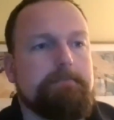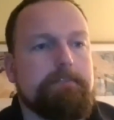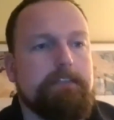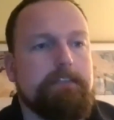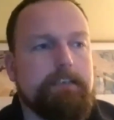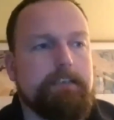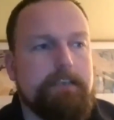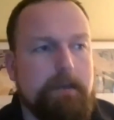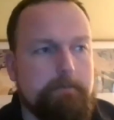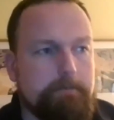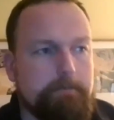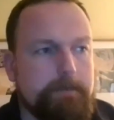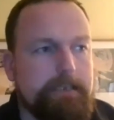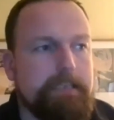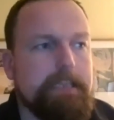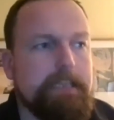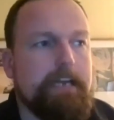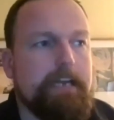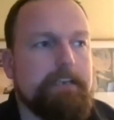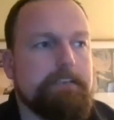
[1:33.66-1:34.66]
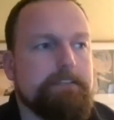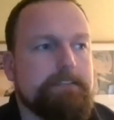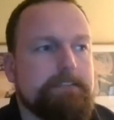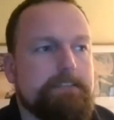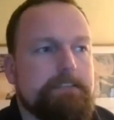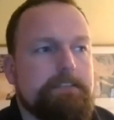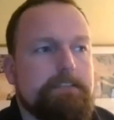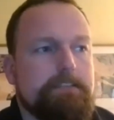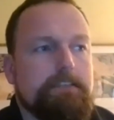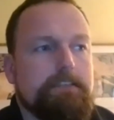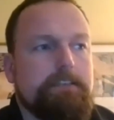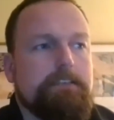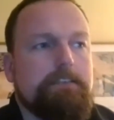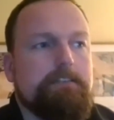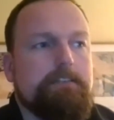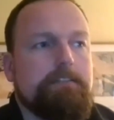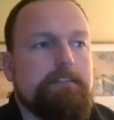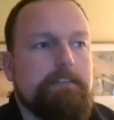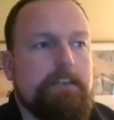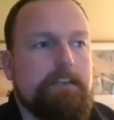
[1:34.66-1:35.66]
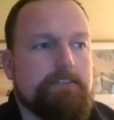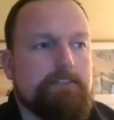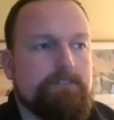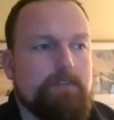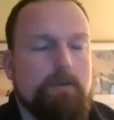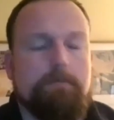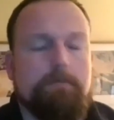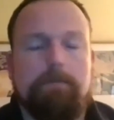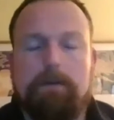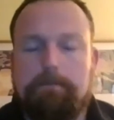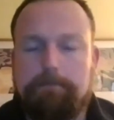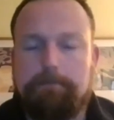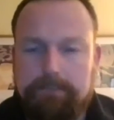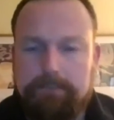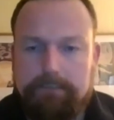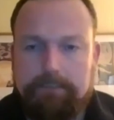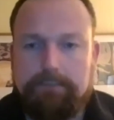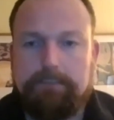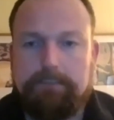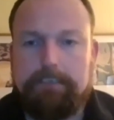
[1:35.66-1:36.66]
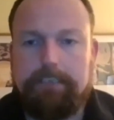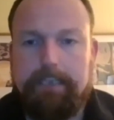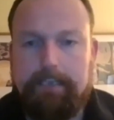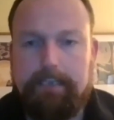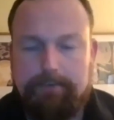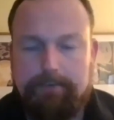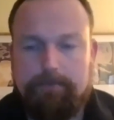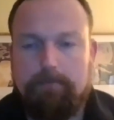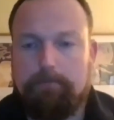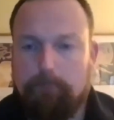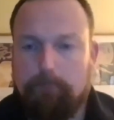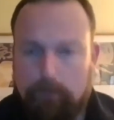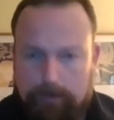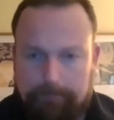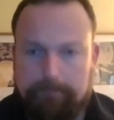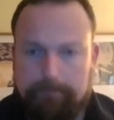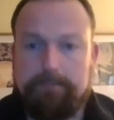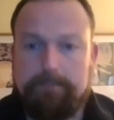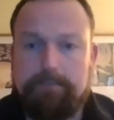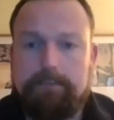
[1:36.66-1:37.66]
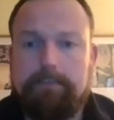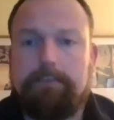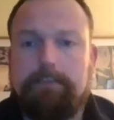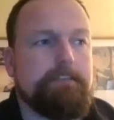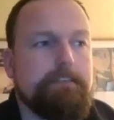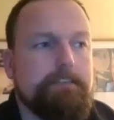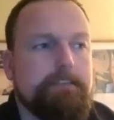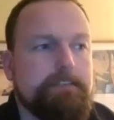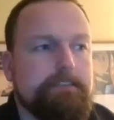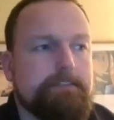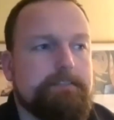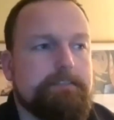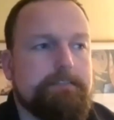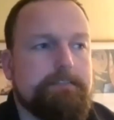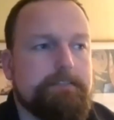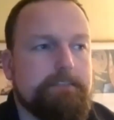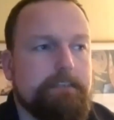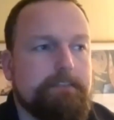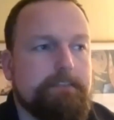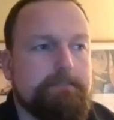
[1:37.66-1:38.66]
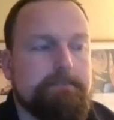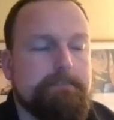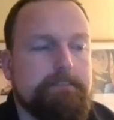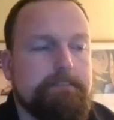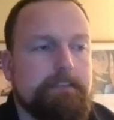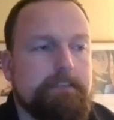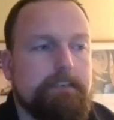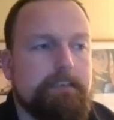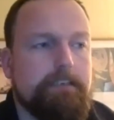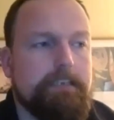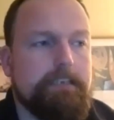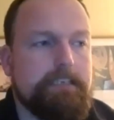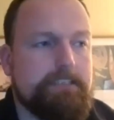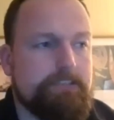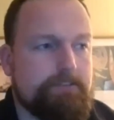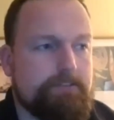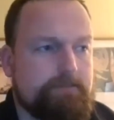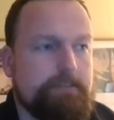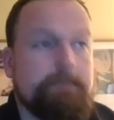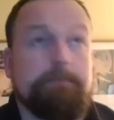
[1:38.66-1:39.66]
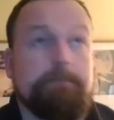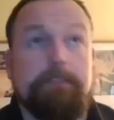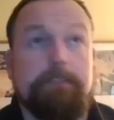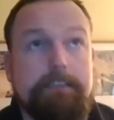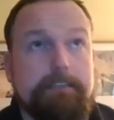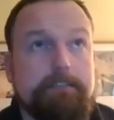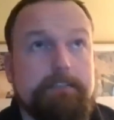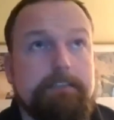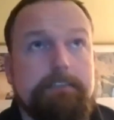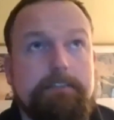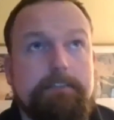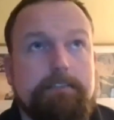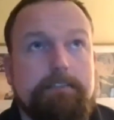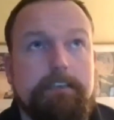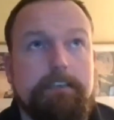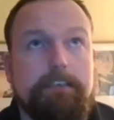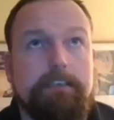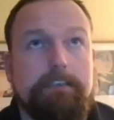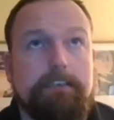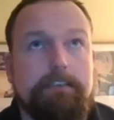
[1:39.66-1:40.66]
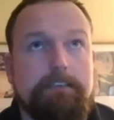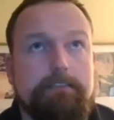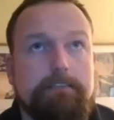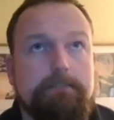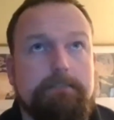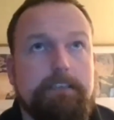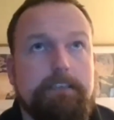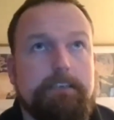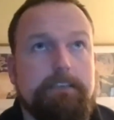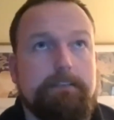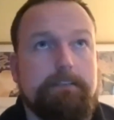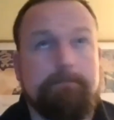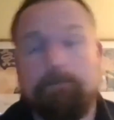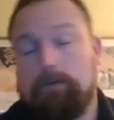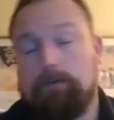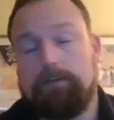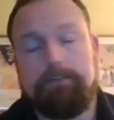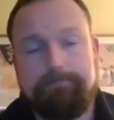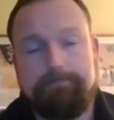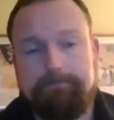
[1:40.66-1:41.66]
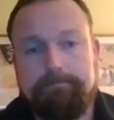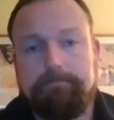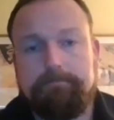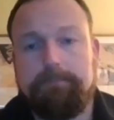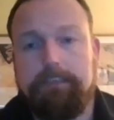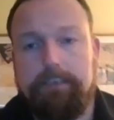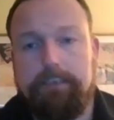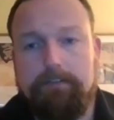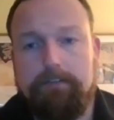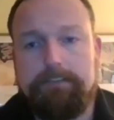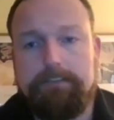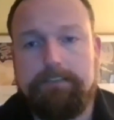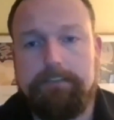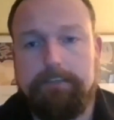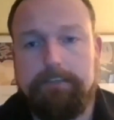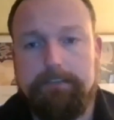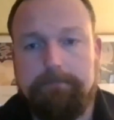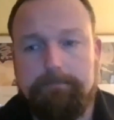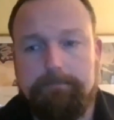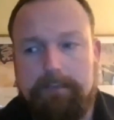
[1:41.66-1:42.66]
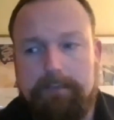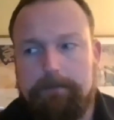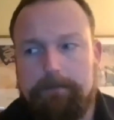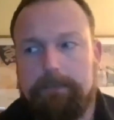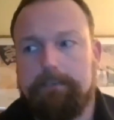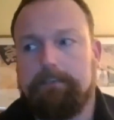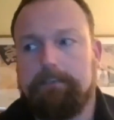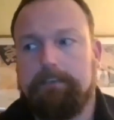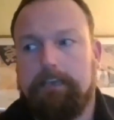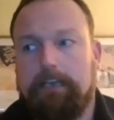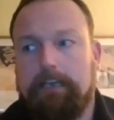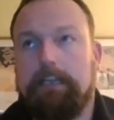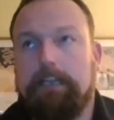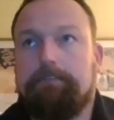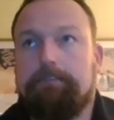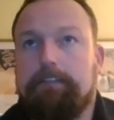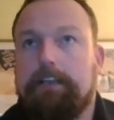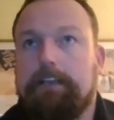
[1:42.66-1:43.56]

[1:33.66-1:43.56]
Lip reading: company that is, their sole purpose is to get you appointments is extremely important. You know, it's they've been a lifeline.